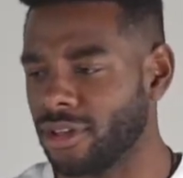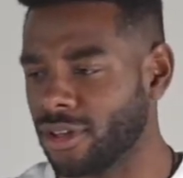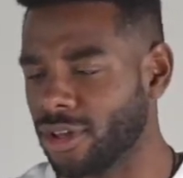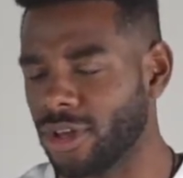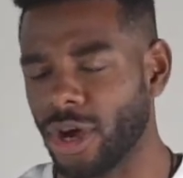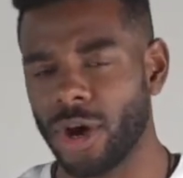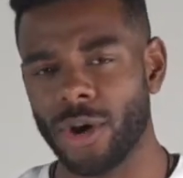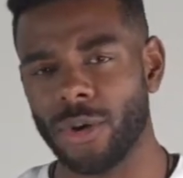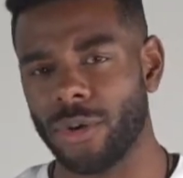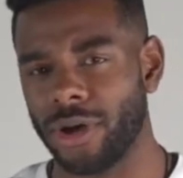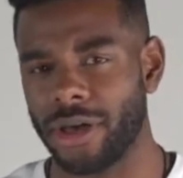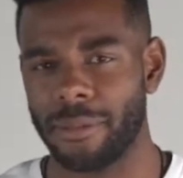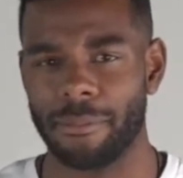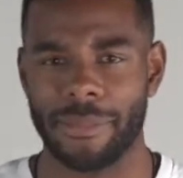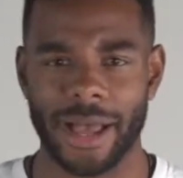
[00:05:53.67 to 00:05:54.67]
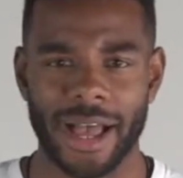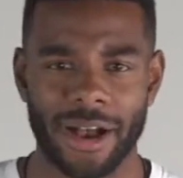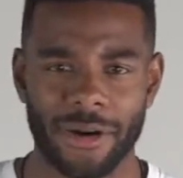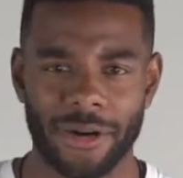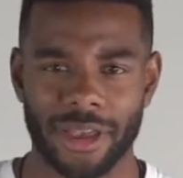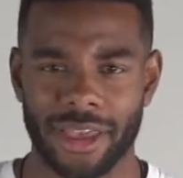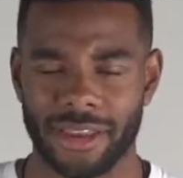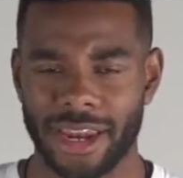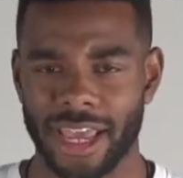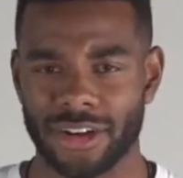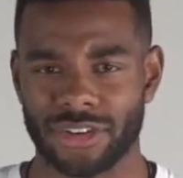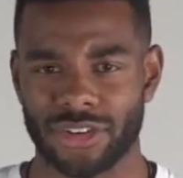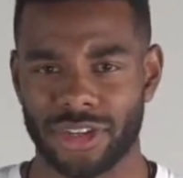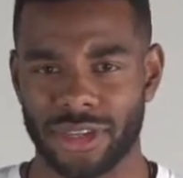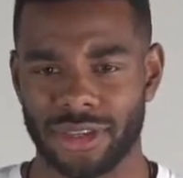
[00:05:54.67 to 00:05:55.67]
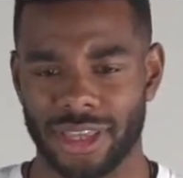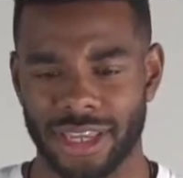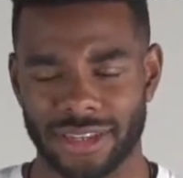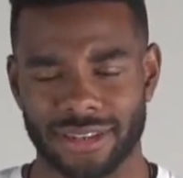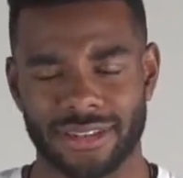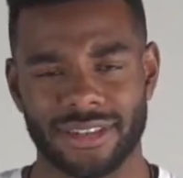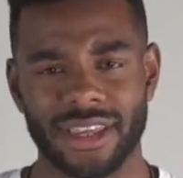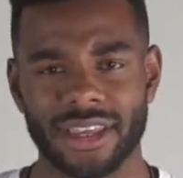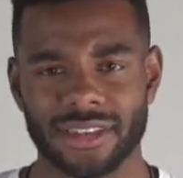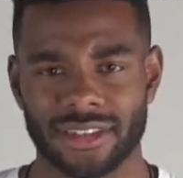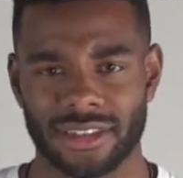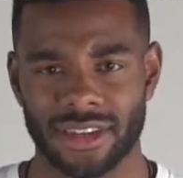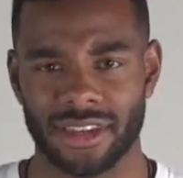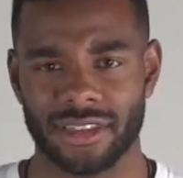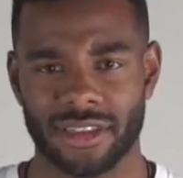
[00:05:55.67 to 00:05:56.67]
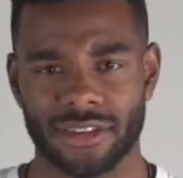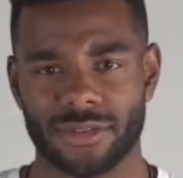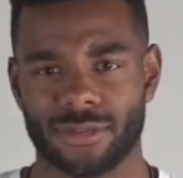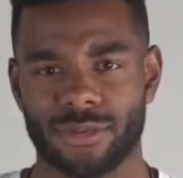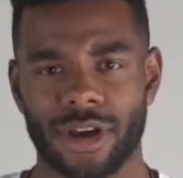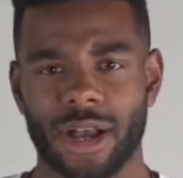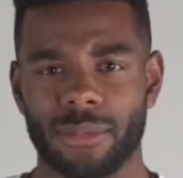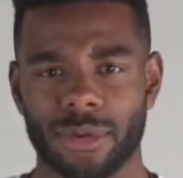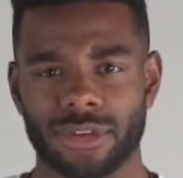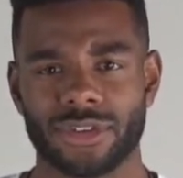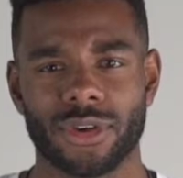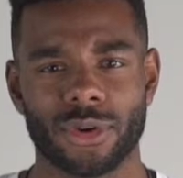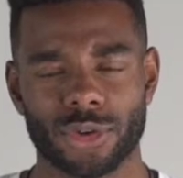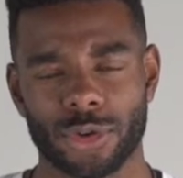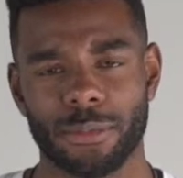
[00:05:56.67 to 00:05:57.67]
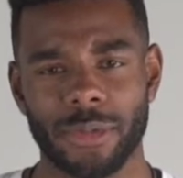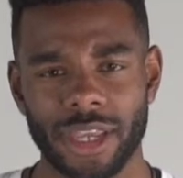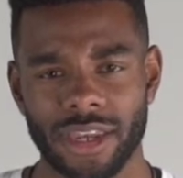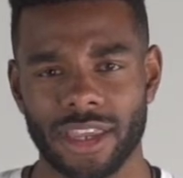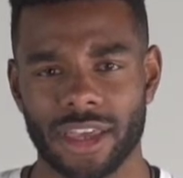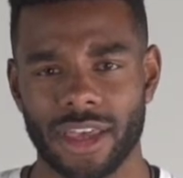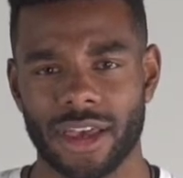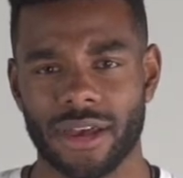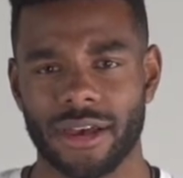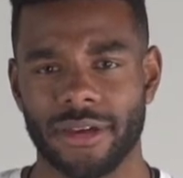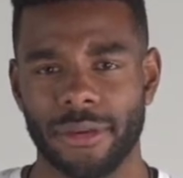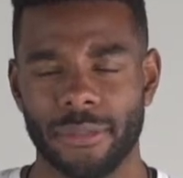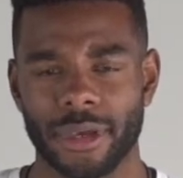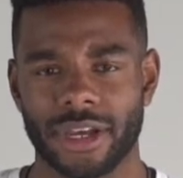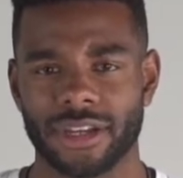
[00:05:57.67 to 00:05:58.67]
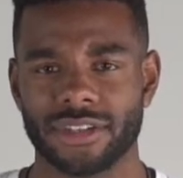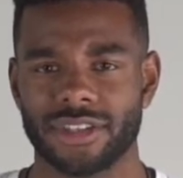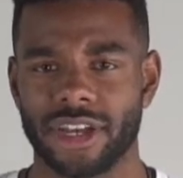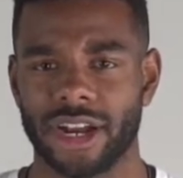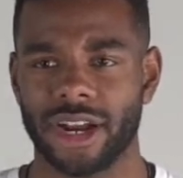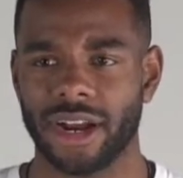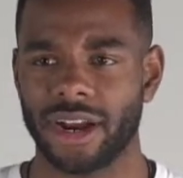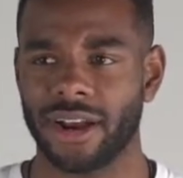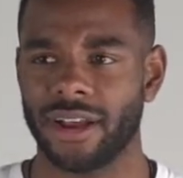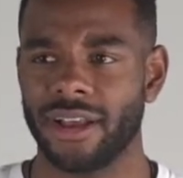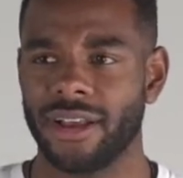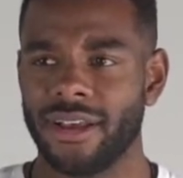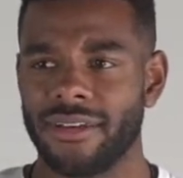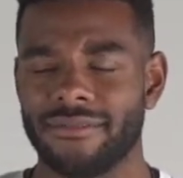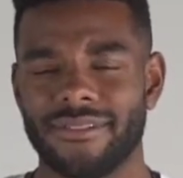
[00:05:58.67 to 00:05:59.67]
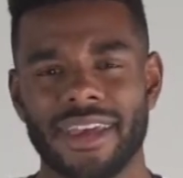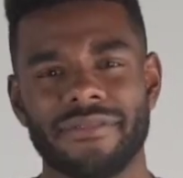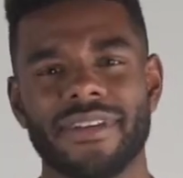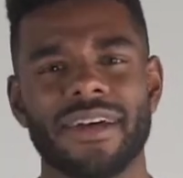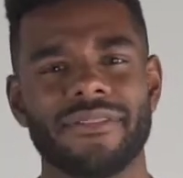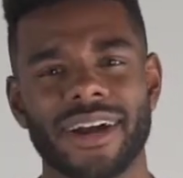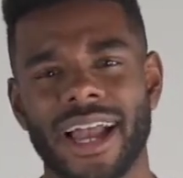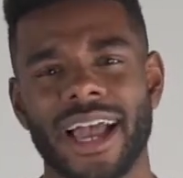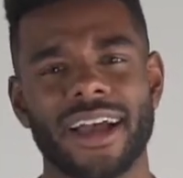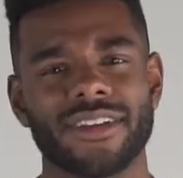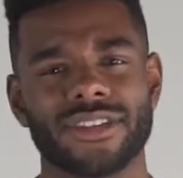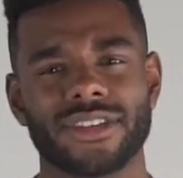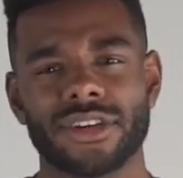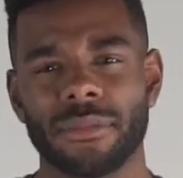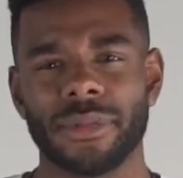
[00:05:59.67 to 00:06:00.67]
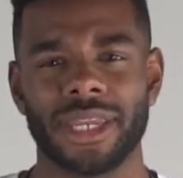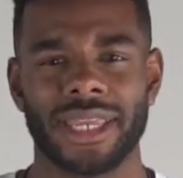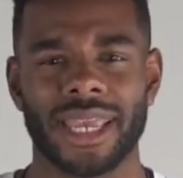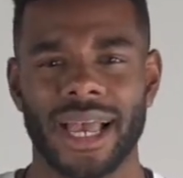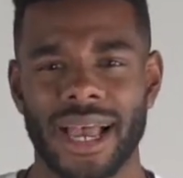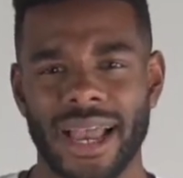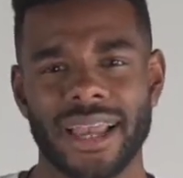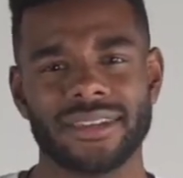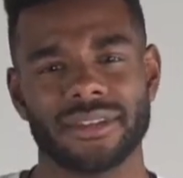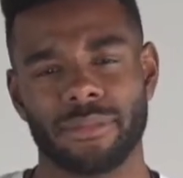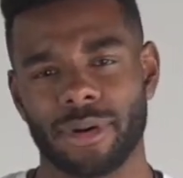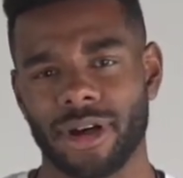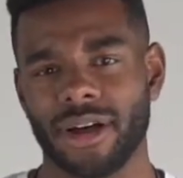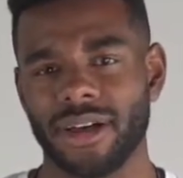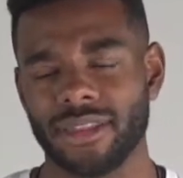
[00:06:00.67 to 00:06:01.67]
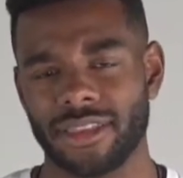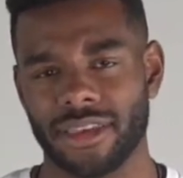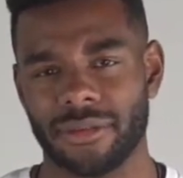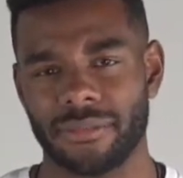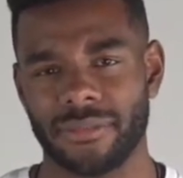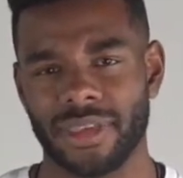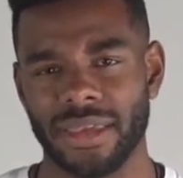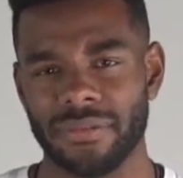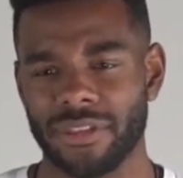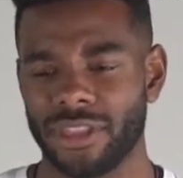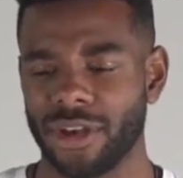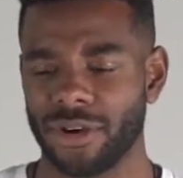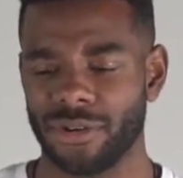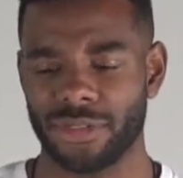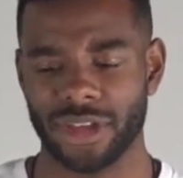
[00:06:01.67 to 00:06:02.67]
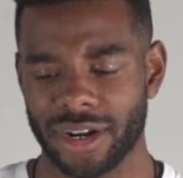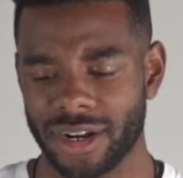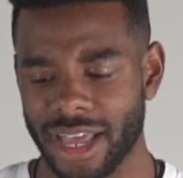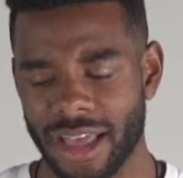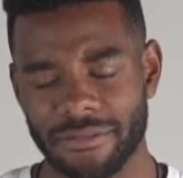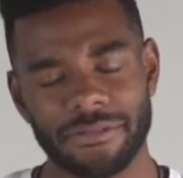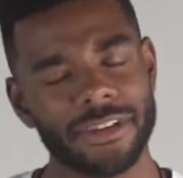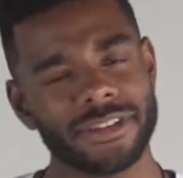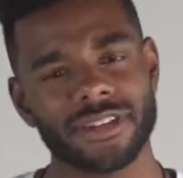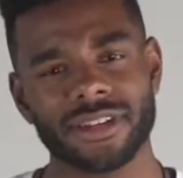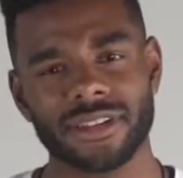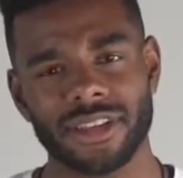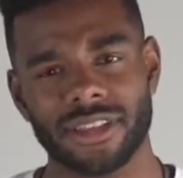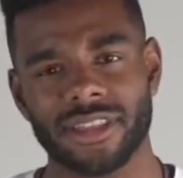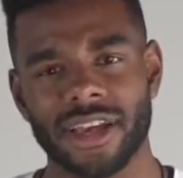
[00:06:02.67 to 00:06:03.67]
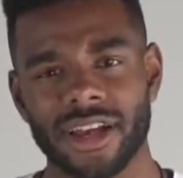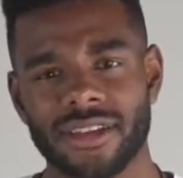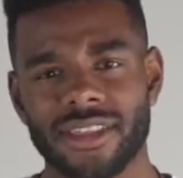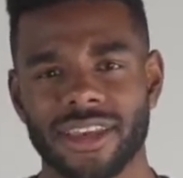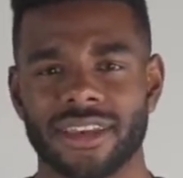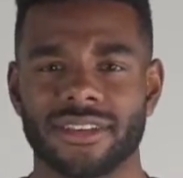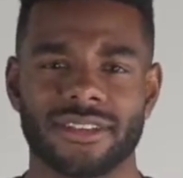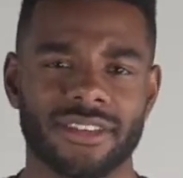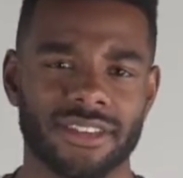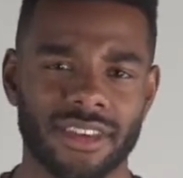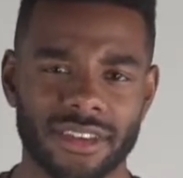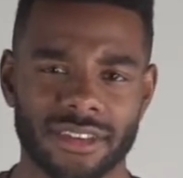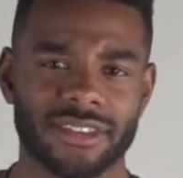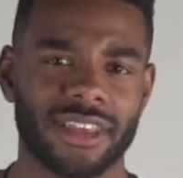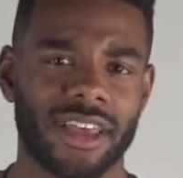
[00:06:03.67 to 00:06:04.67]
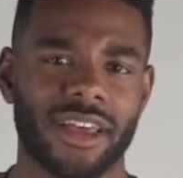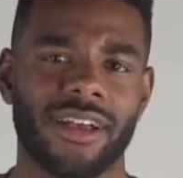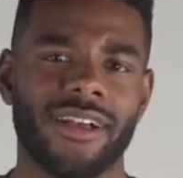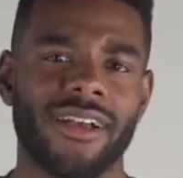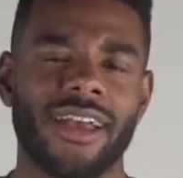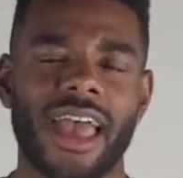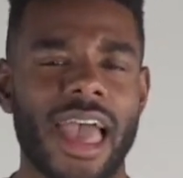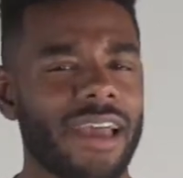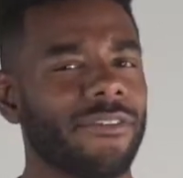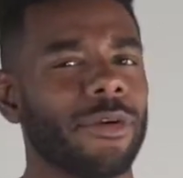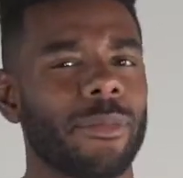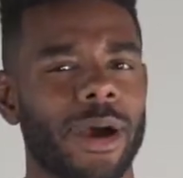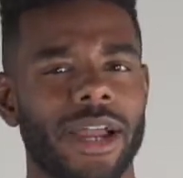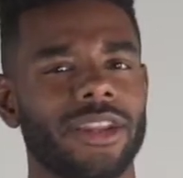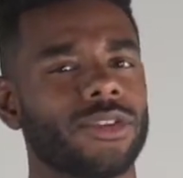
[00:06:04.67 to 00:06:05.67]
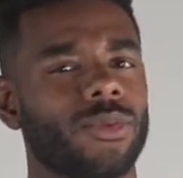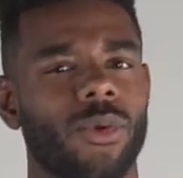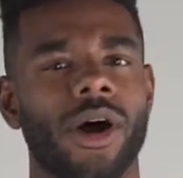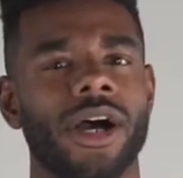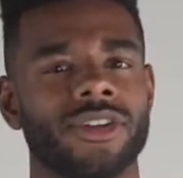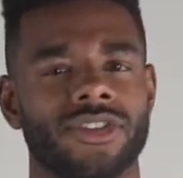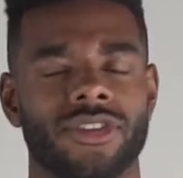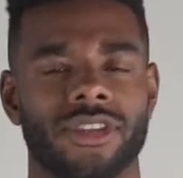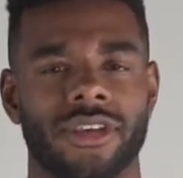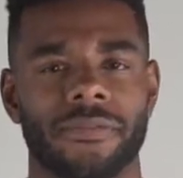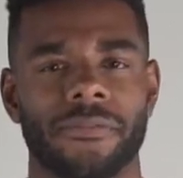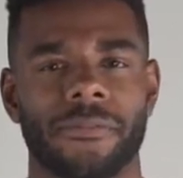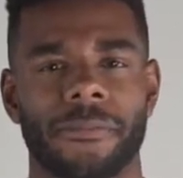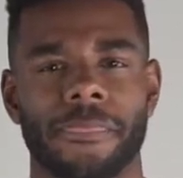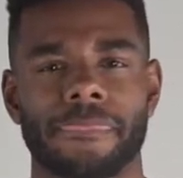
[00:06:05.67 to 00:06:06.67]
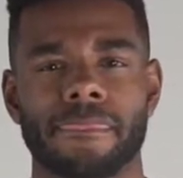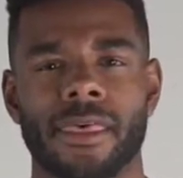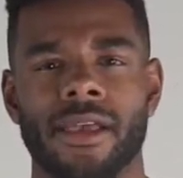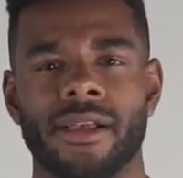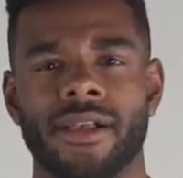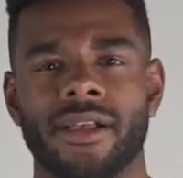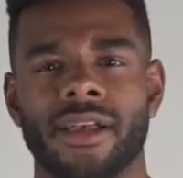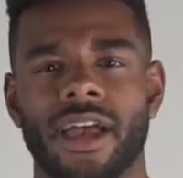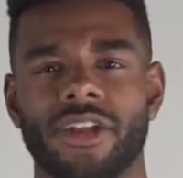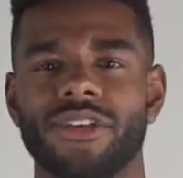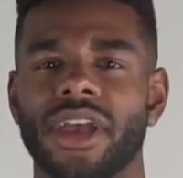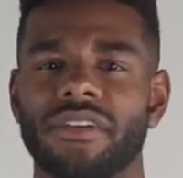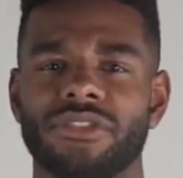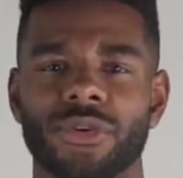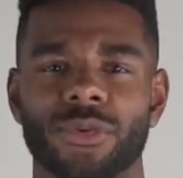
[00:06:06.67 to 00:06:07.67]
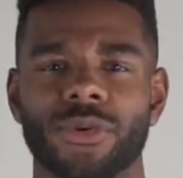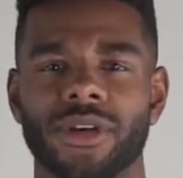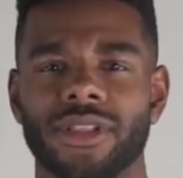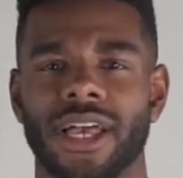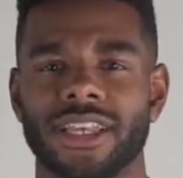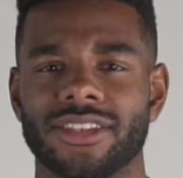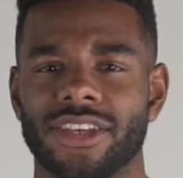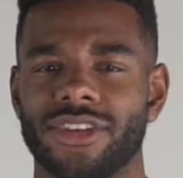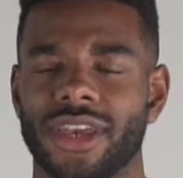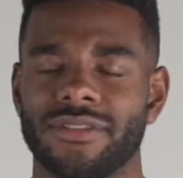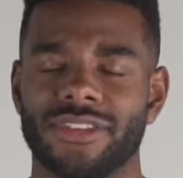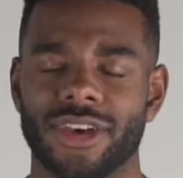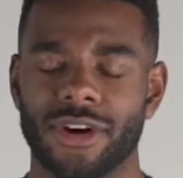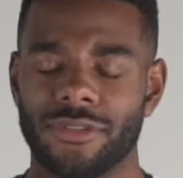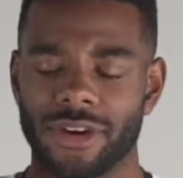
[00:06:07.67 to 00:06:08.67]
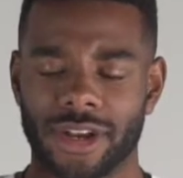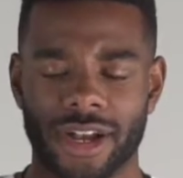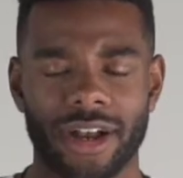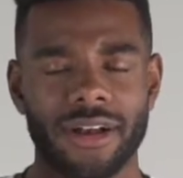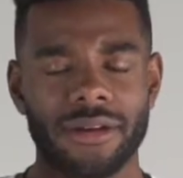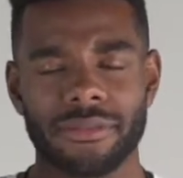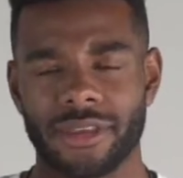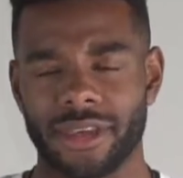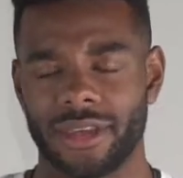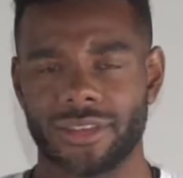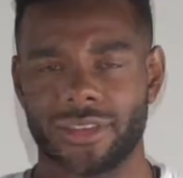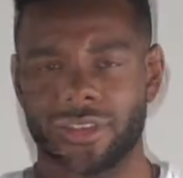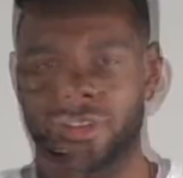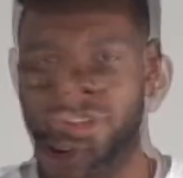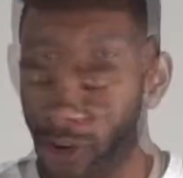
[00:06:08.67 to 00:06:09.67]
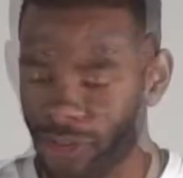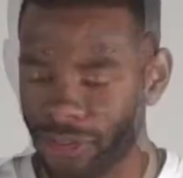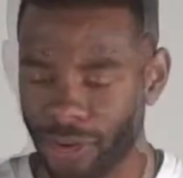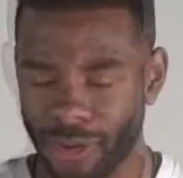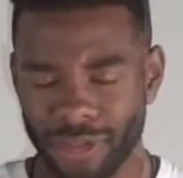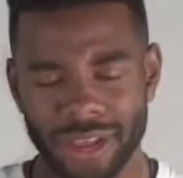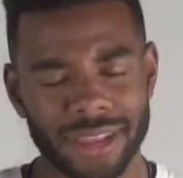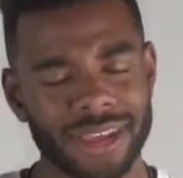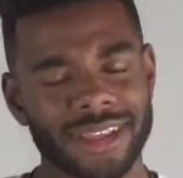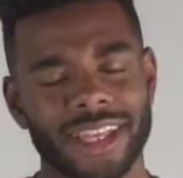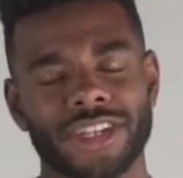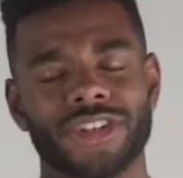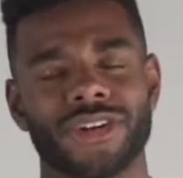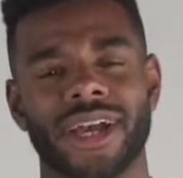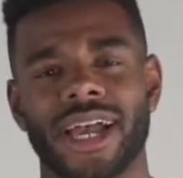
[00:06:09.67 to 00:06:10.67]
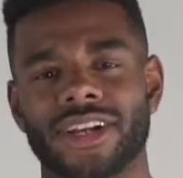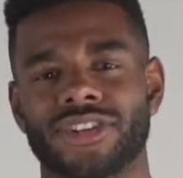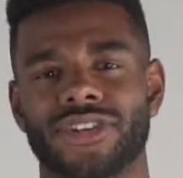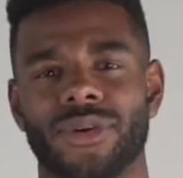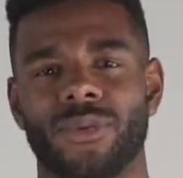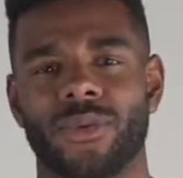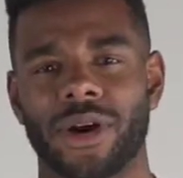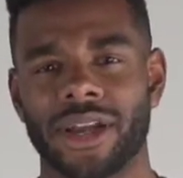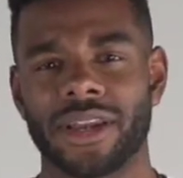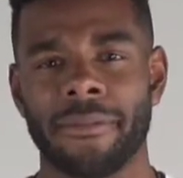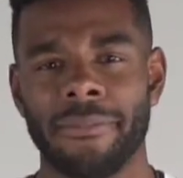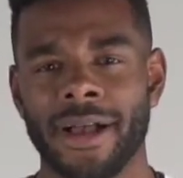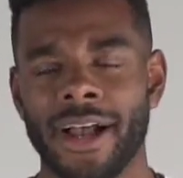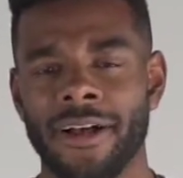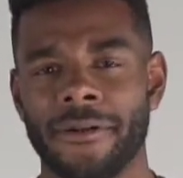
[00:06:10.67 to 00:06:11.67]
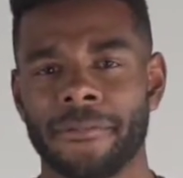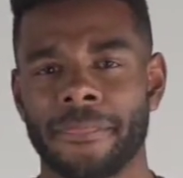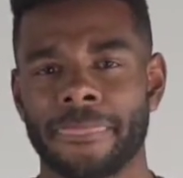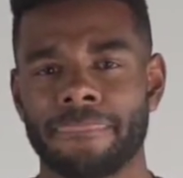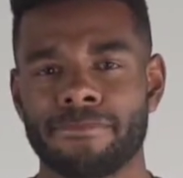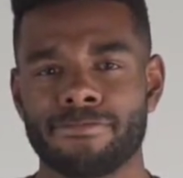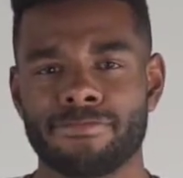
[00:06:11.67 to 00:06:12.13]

go about and actually exist in this realm of social media because they've never had so many eyes upon them. Even though not physically there, they could sense that everybody's watching them. And you have to realize that you have to overcome this. The only thing that you're actually worried about